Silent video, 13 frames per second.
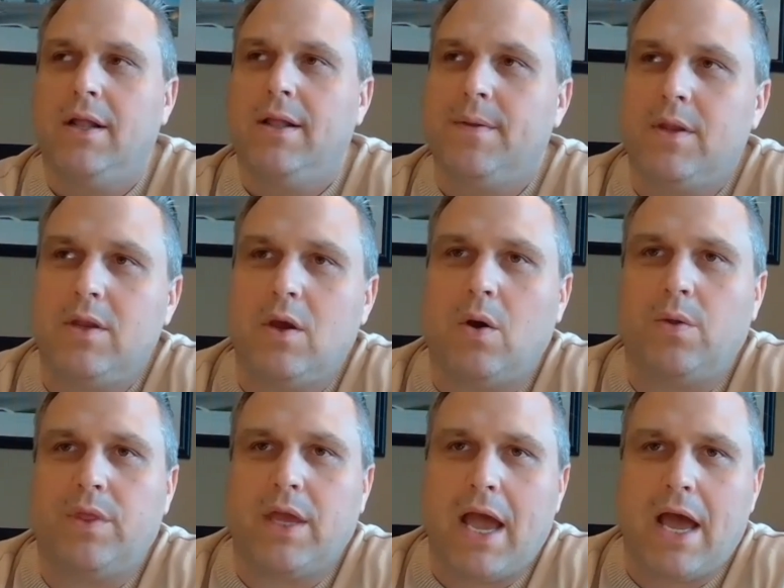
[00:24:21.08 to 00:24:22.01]
No,
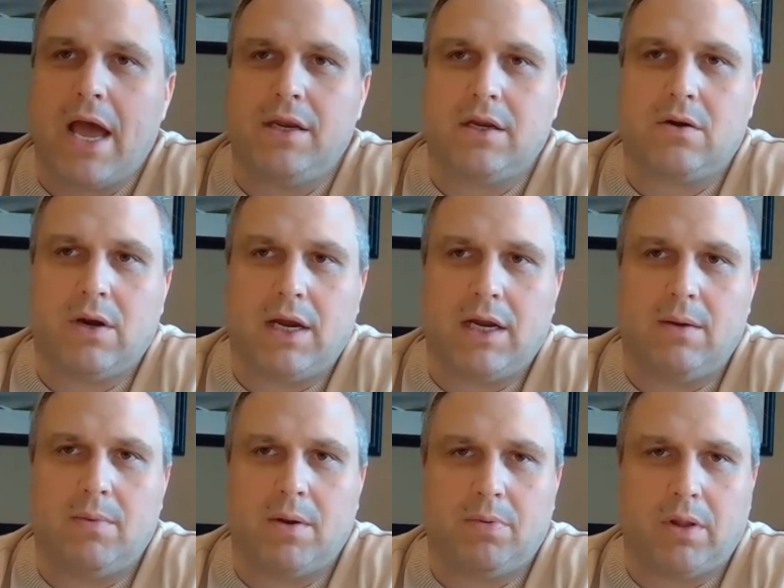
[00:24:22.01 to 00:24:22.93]
they had to create
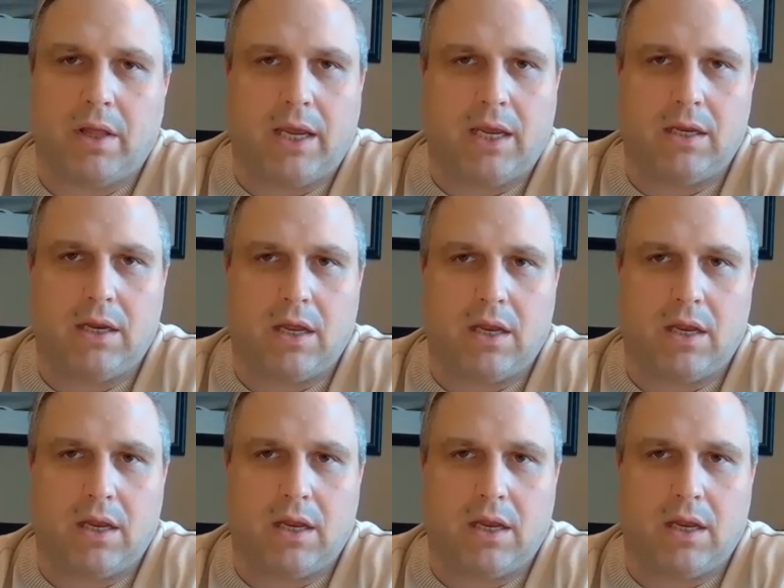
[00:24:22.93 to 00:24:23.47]
it by playing